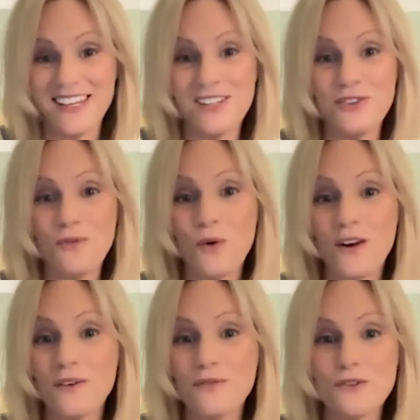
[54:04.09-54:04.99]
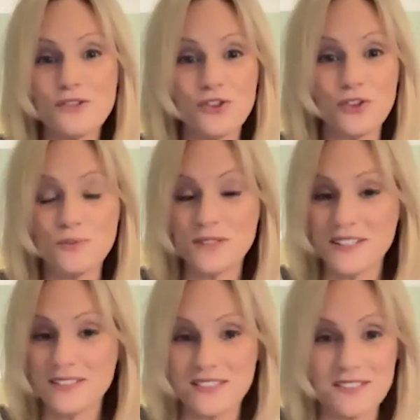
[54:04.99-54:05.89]
And whatever the
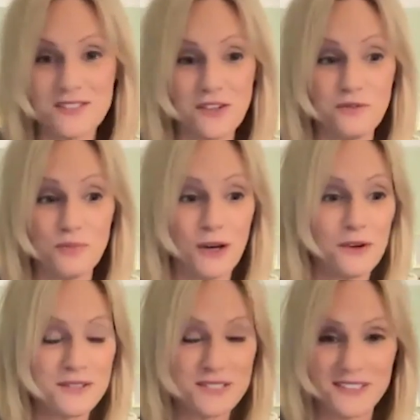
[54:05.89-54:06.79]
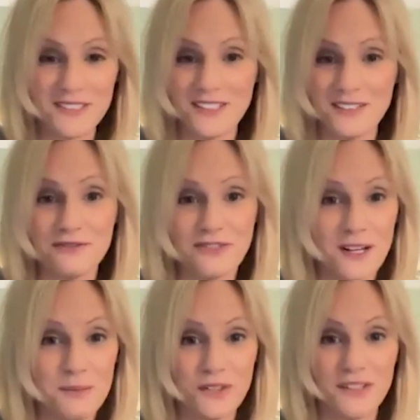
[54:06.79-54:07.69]
circumstances of parenting and
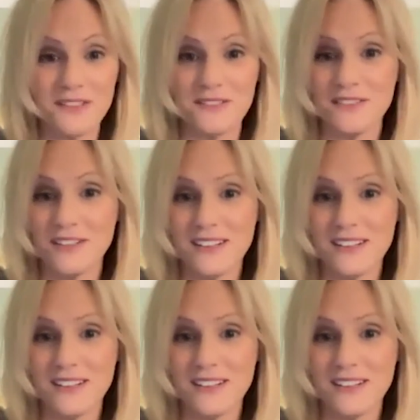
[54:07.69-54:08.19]
family and